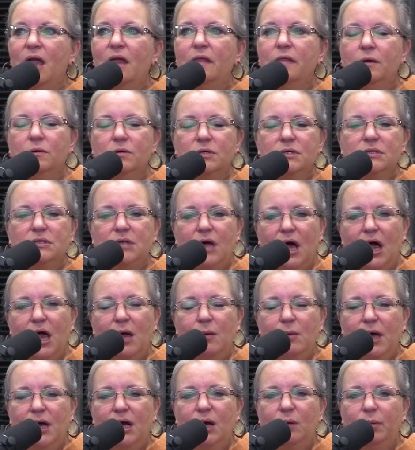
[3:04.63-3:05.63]
There is a
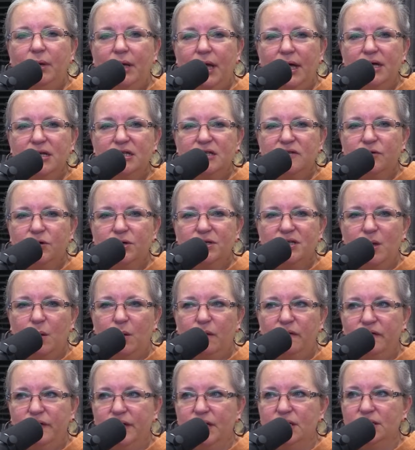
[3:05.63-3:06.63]
time and a place for
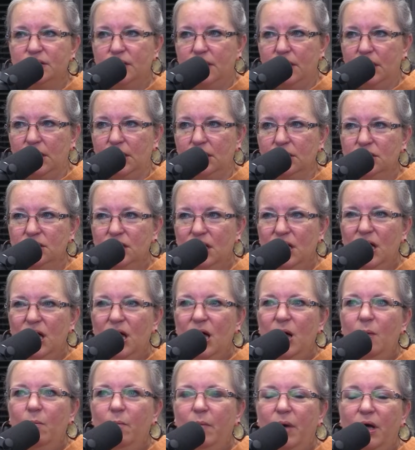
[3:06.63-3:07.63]
some of these things,
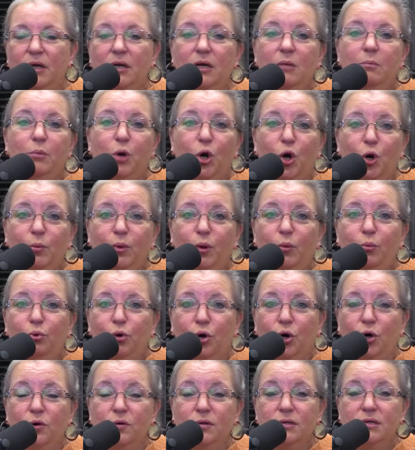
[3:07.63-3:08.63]
but purple
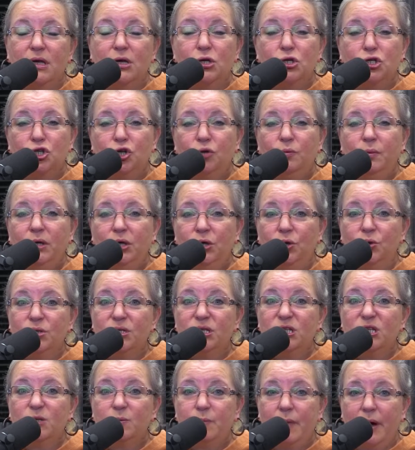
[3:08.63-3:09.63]
prose should be
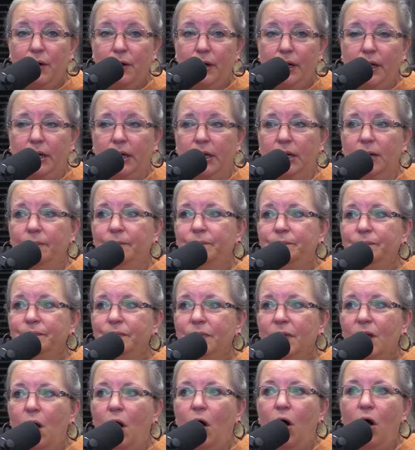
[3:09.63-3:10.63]
used sparingly.
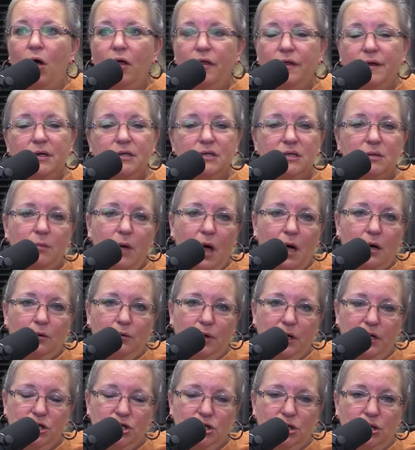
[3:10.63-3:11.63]
All things in
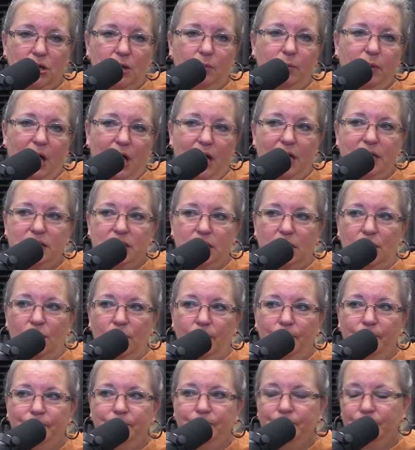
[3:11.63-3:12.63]
moderation applies here.